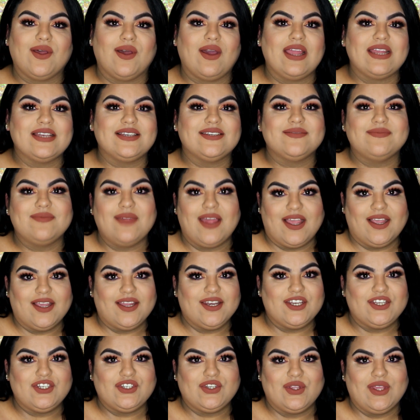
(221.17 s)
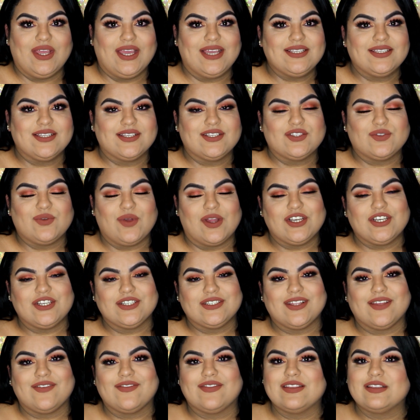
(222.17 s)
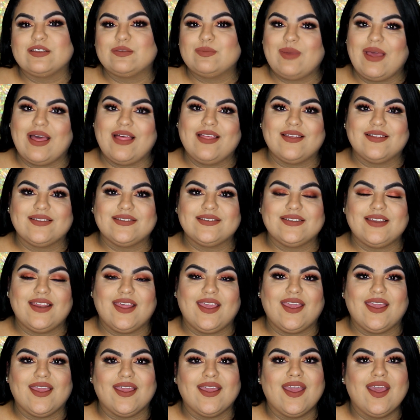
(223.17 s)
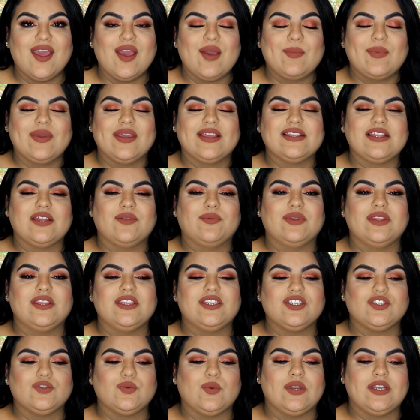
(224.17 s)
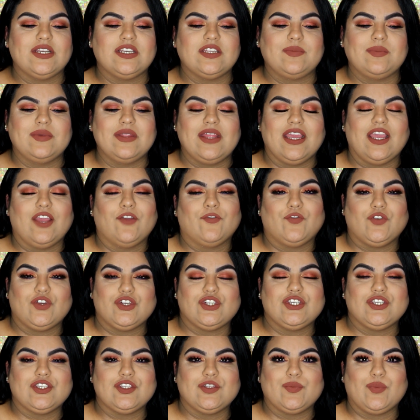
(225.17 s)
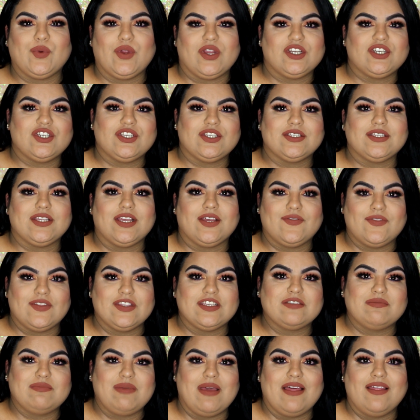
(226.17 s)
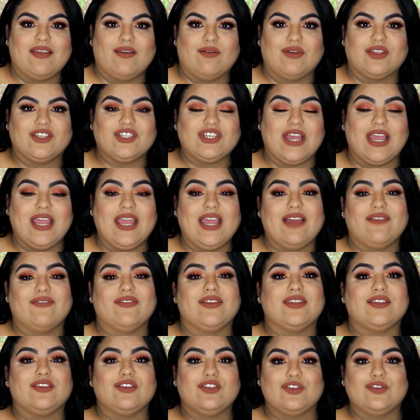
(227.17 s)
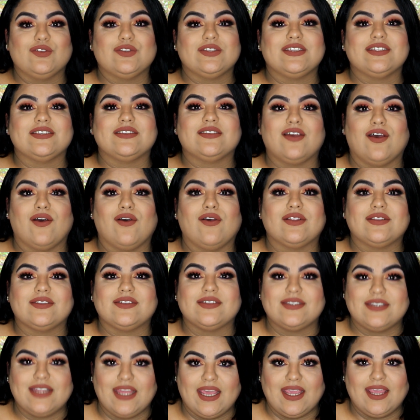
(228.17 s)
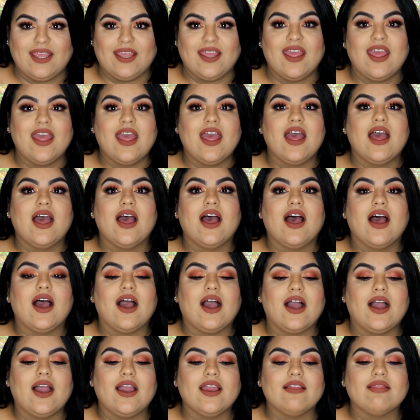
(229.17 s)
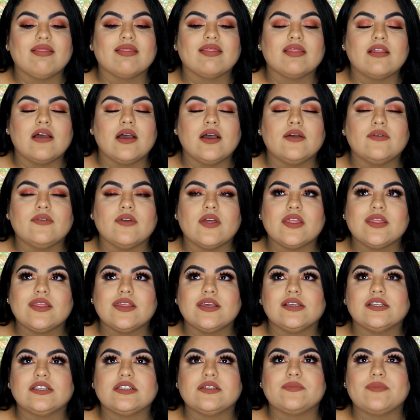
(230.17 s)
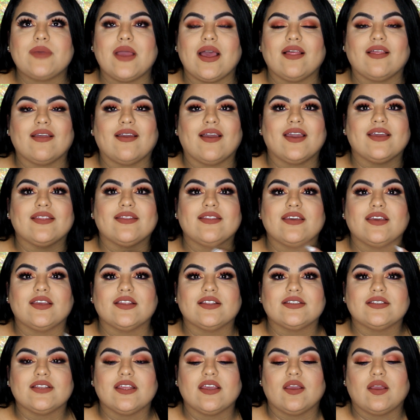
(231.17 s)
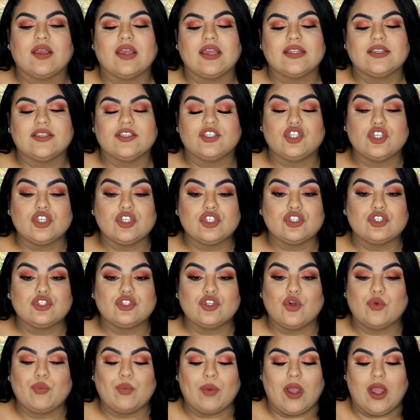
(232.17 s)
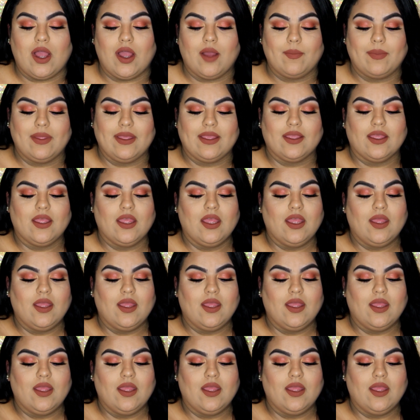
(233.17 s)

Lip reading: I'm not going to show you guys the swatches of this palette today because I really just wanted to be like your first impressions of this palette, which I haven't used until today. I love this palette. I think it's just so bomb. Like